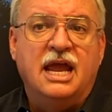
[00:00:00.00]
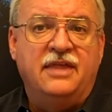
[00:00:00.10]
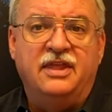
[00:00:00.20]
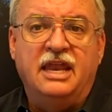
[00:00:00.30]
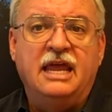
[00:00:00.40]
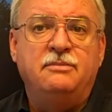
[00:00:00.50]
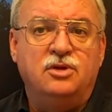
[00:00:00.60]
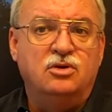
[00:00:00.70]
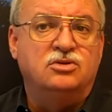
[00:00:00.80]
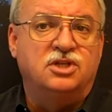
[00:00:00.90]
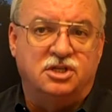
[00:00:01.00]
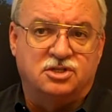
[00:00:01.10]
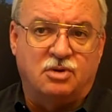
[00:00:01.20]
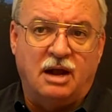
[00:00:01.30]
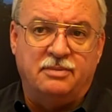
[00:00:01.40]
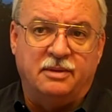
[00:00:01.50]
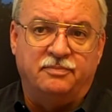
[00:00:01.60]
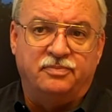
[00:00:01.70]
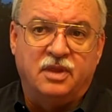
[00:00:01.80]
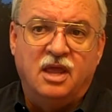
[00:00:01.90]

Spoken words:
and the name used to describe them.